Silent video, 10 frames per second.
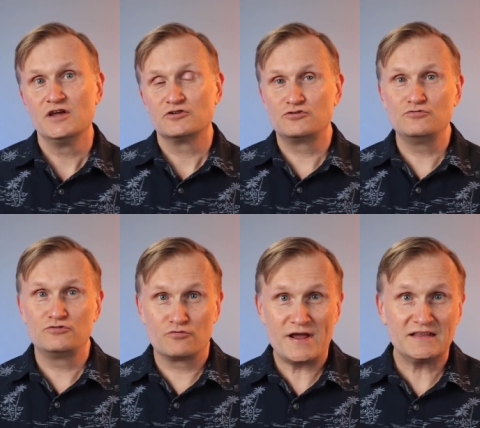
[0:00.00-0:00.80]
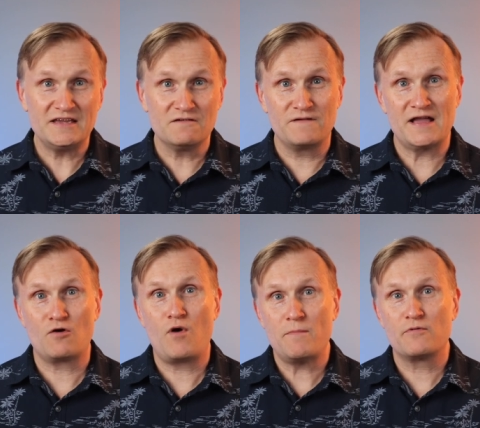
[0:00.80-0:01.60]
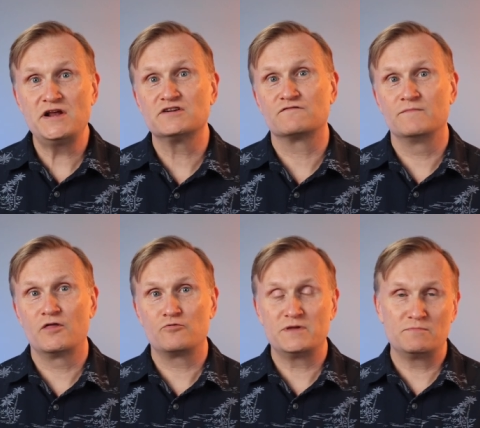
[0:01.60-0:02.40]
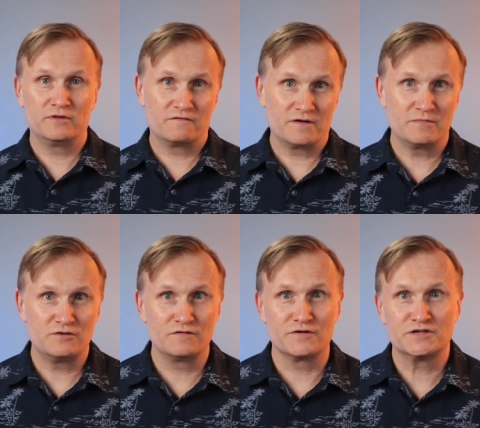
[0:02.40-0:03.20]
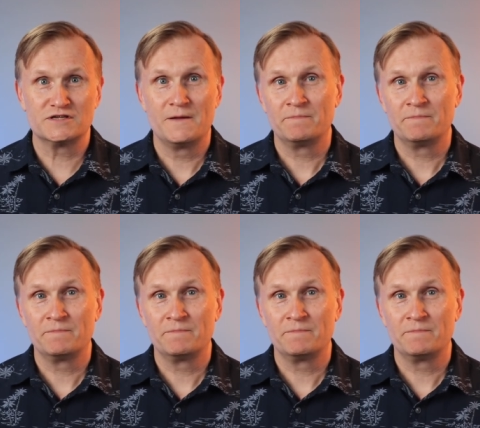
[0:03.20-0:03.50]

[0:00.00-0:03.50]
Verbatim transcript: to directly invite cooperation from other people and from the universe.